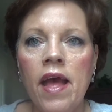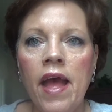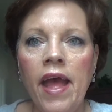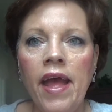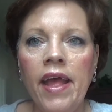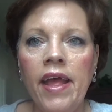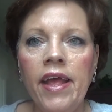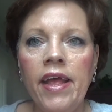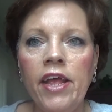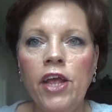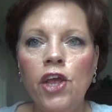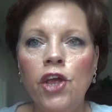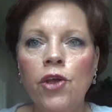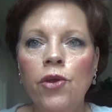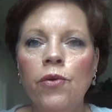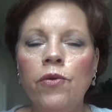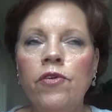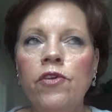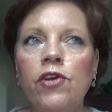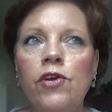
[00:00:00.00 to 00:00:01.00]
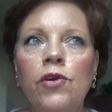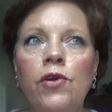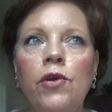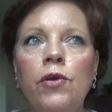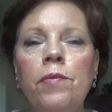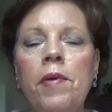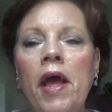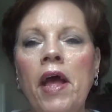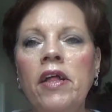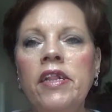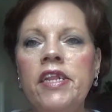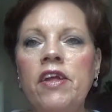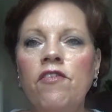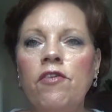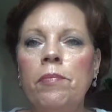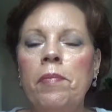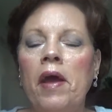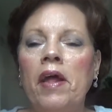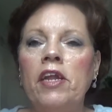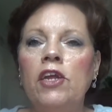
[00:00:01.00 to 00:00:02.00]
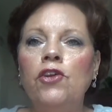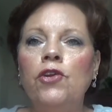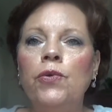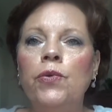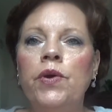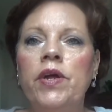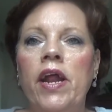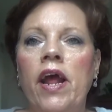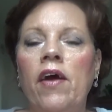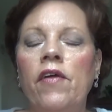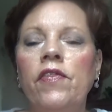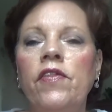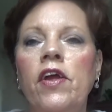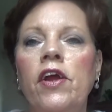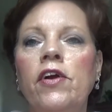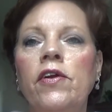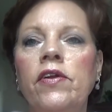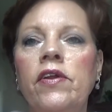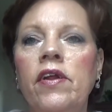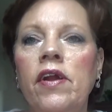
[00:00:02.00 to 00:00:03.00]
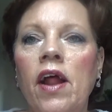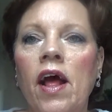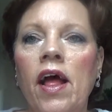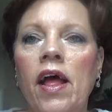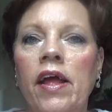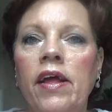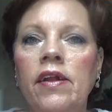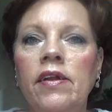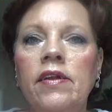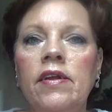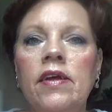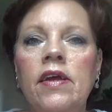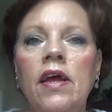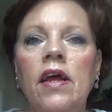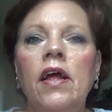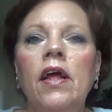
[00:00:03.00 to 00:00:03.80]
Hey YouTube, how's everybody doing out there tonight?